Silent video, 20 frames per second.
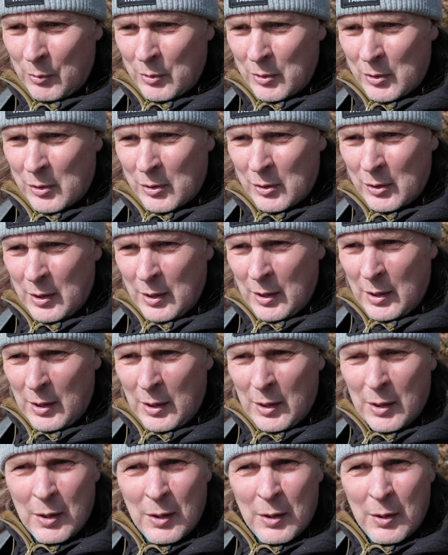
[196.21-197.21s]

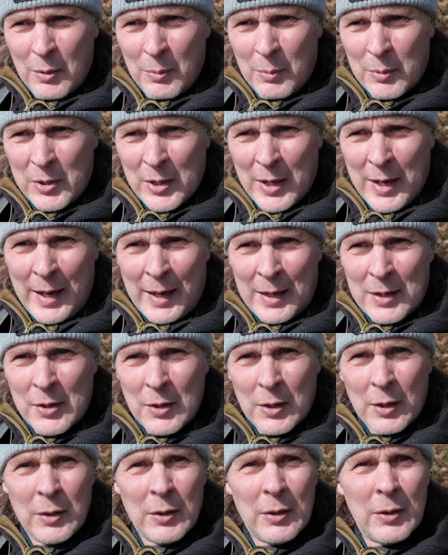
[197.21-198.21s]
was
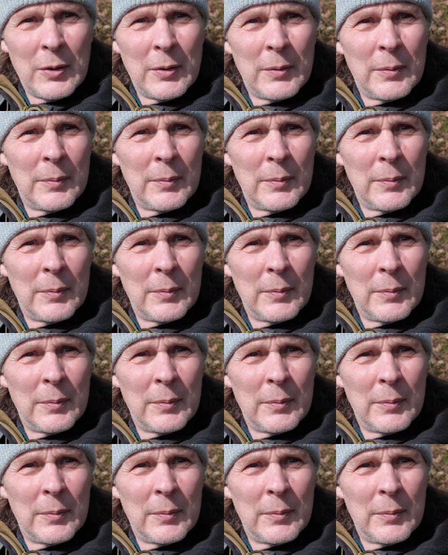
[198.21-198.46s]
excellent.